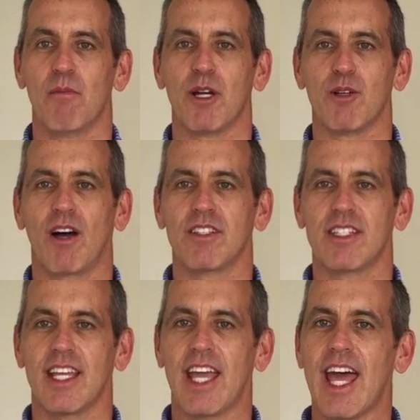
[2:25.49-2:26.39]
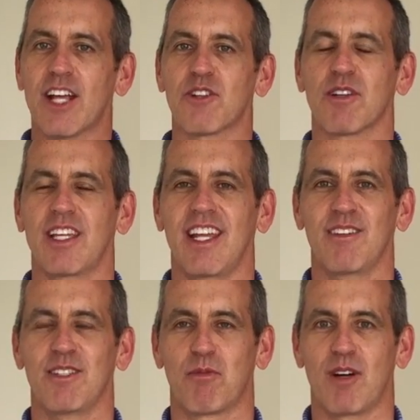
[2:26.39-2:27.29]
but you'll have to take extra
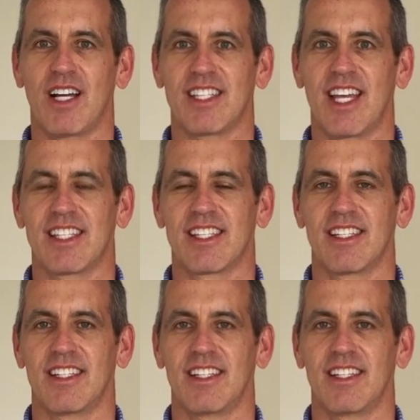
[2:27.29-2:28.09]
care in the process.